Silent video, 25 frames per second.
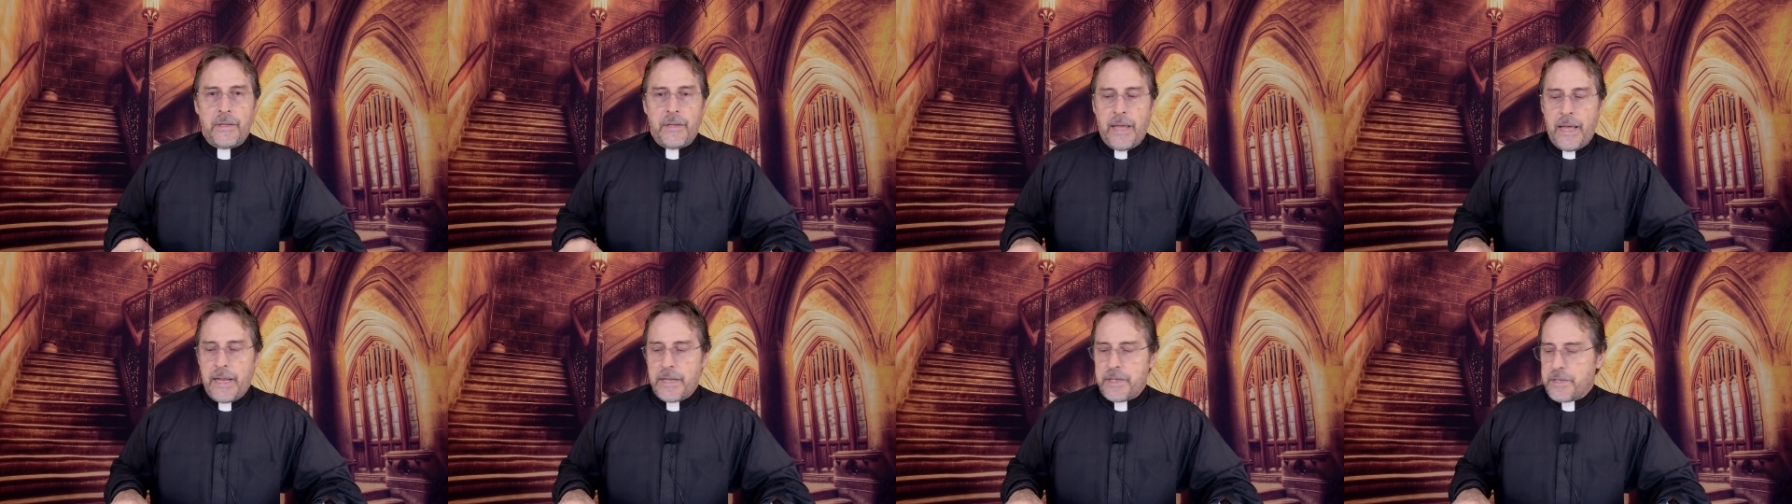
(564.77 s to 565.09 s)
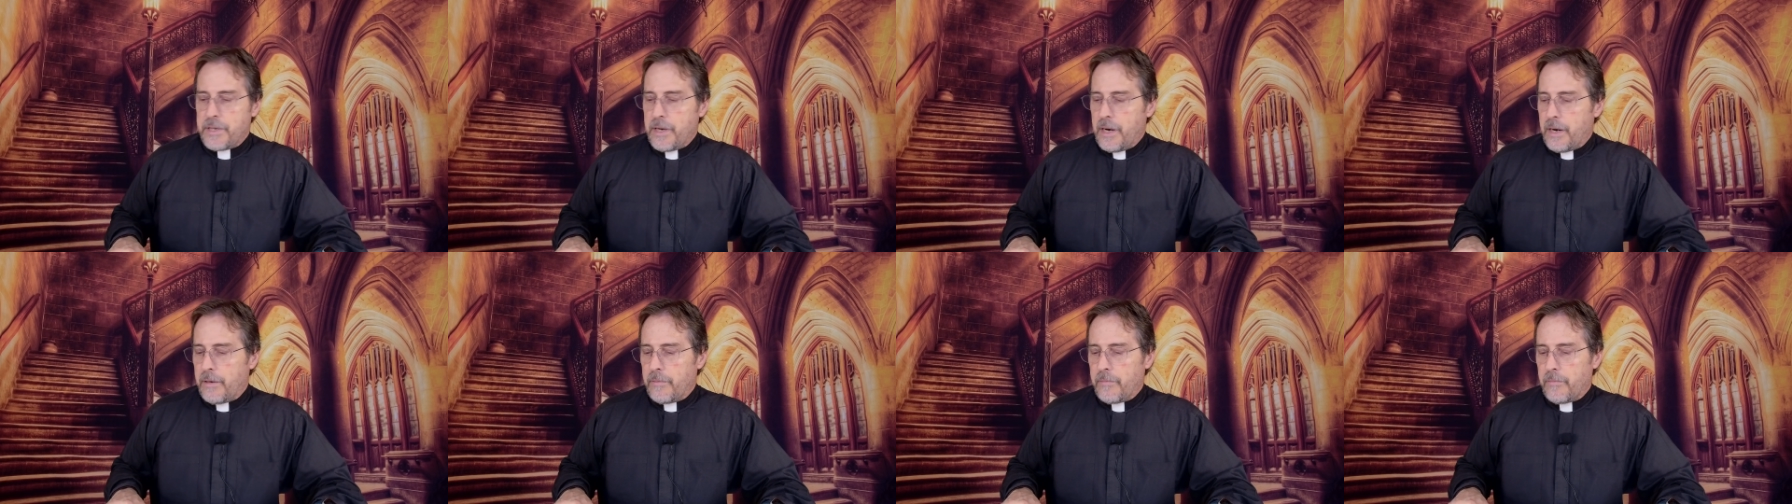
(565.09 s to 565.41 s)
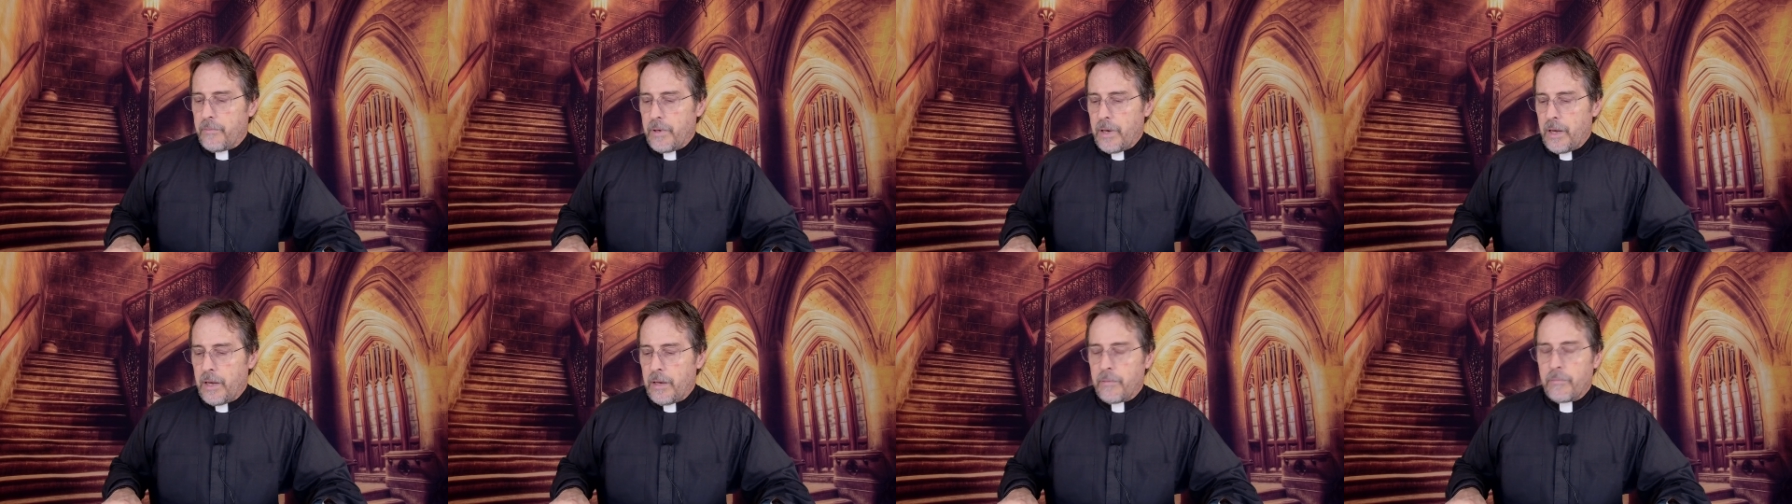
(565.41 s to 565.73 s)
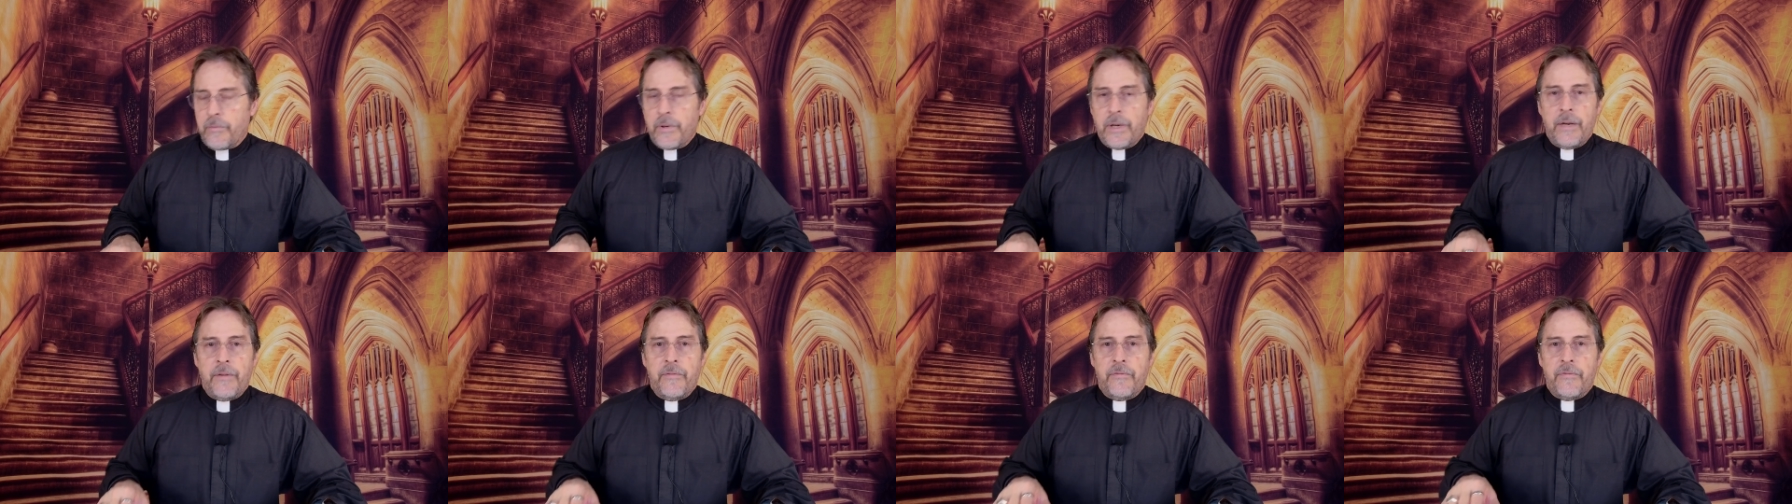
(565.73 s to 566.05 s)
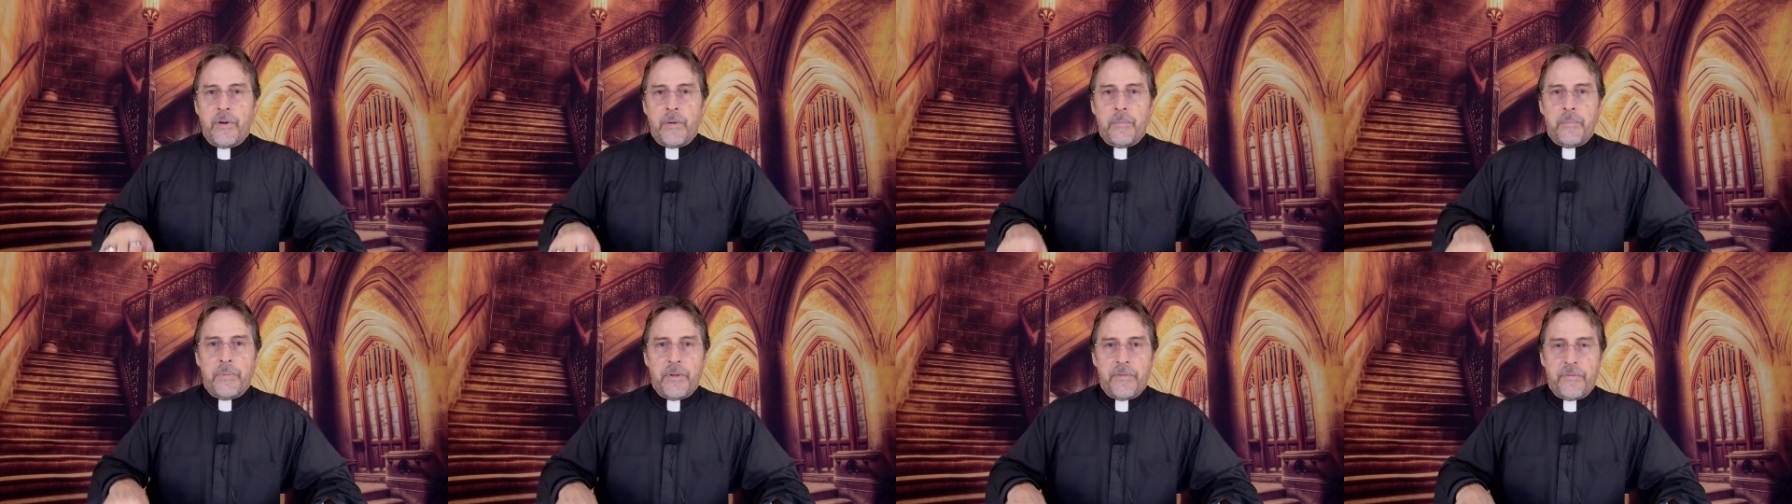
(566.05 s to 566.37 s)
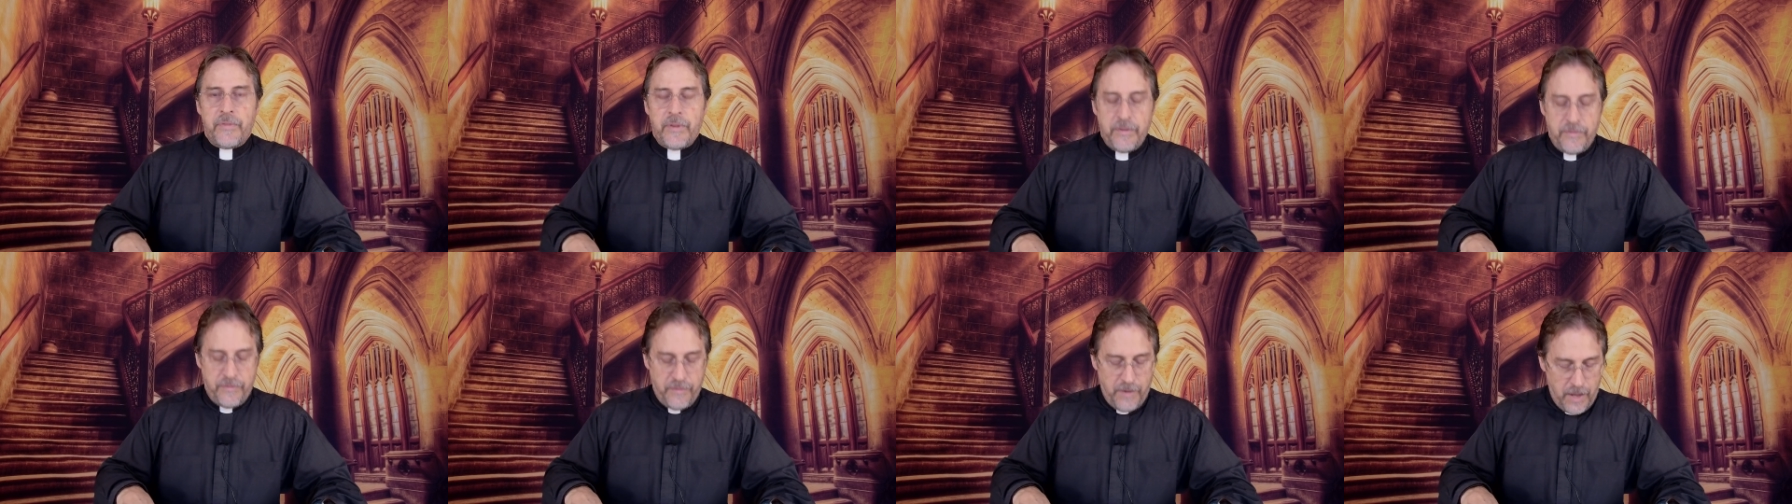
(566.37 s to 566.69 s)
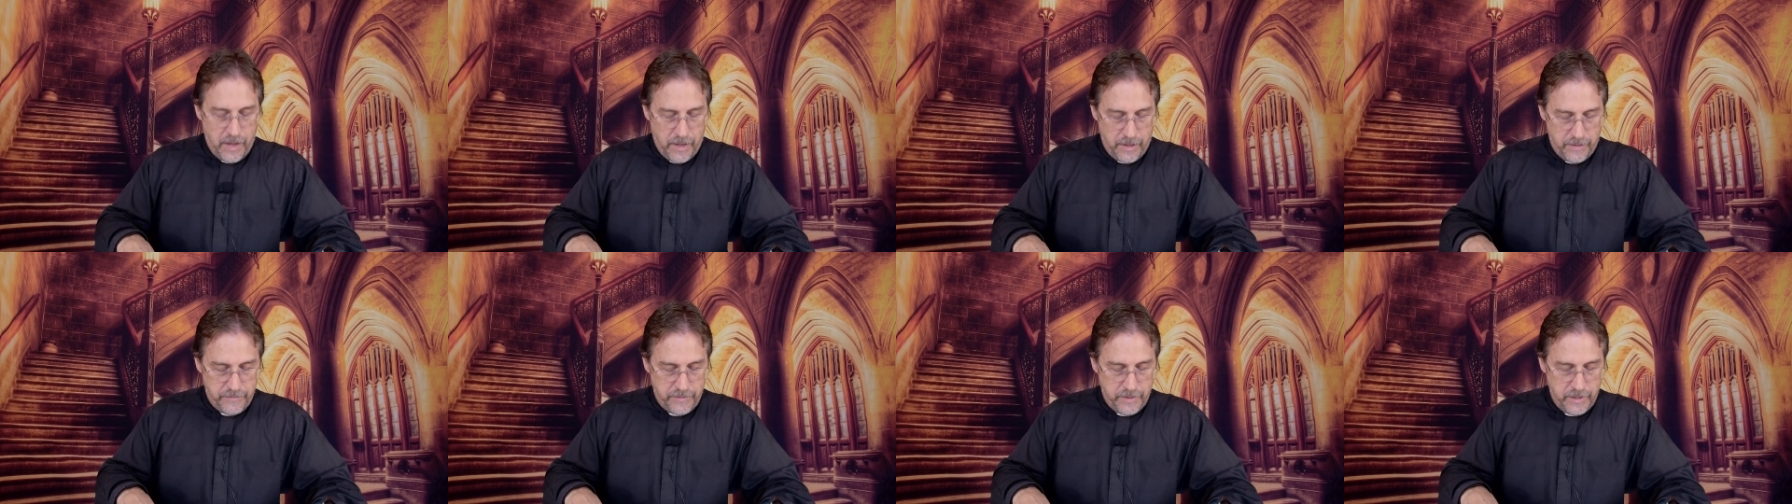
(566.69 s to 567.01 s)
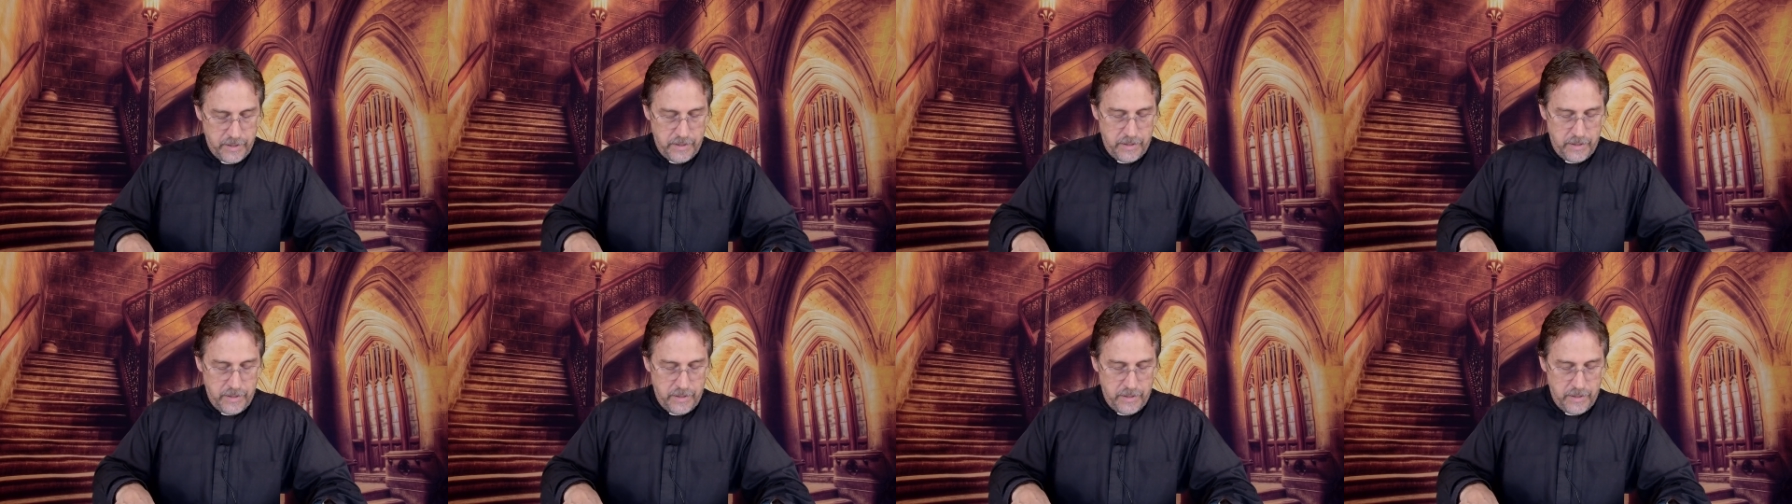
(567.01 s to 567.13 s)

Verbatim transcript: That's our uh, reading for Epiphany 5.